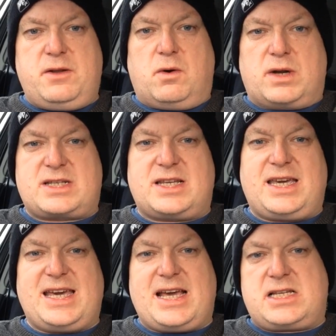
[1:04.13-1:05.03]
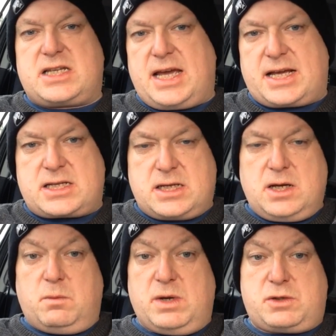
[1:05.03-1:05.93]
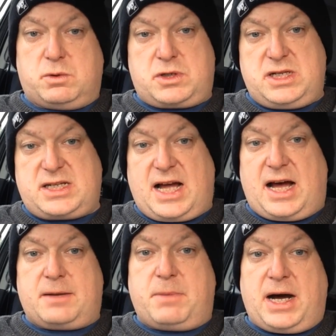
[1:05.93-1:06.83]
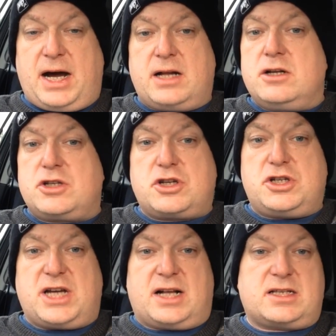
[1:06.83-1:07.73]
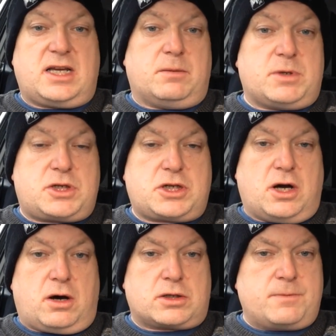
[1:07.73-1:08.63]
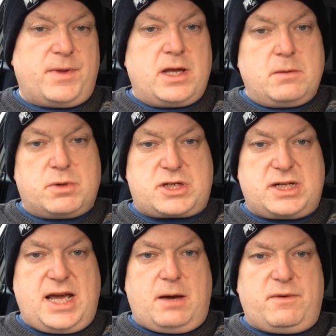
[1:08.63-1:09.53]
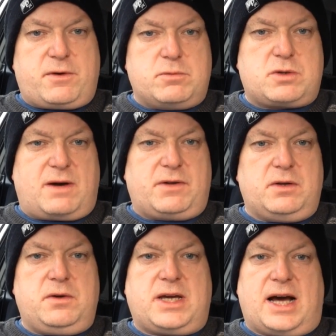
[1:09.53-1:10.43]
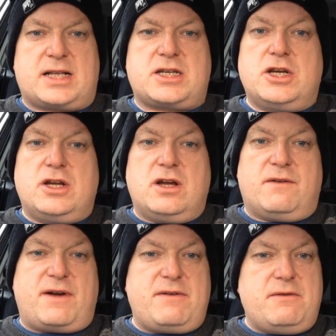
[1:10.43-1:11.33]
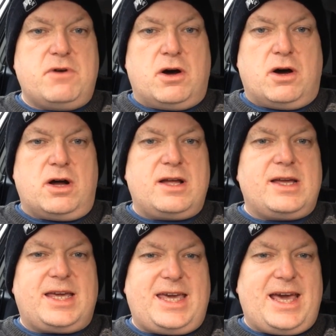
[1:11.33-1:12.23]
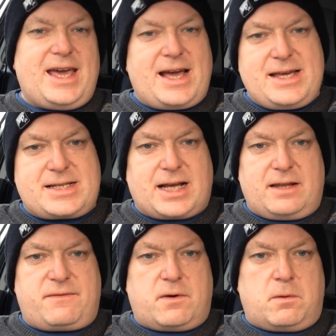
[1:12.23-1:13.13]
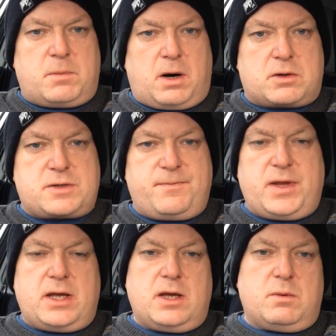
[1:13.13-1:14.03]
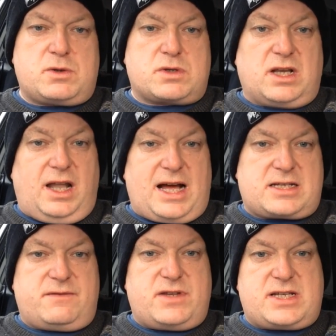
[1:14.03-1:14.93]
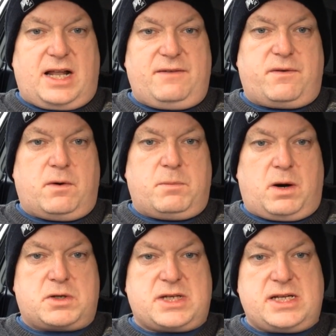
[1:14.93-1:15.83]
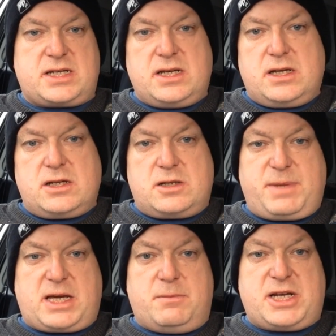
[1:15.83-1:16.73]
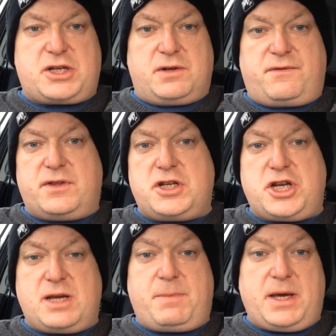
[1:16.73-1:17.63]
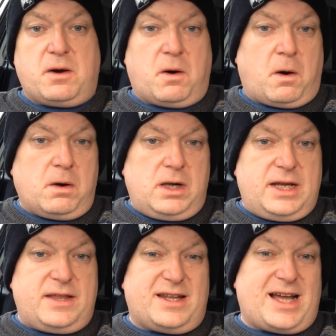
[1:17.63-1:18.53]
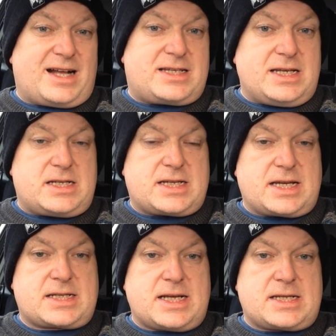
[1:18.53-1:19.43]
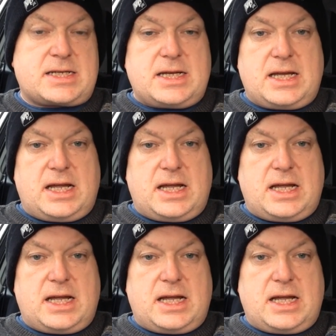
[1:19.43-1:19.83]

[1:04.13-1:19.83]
been known as the K6, which was designed by Sir Giles Gilbert Scott. But today, we've come to have a look at a very rare K8 telephone box, which was the last of the telephone boxes to be commissioned for the GPO in the 1960s.